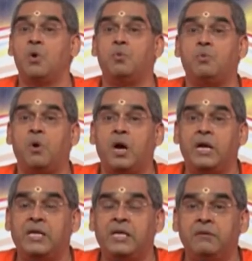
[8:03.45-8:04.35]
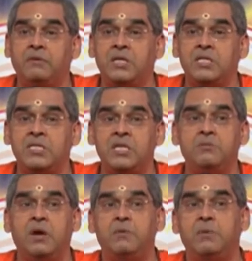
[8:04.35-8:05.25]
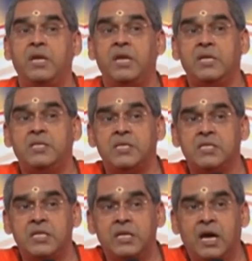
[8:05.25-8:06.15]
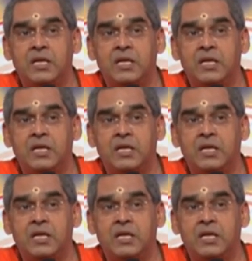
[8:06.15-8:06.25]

whatever jiva were existing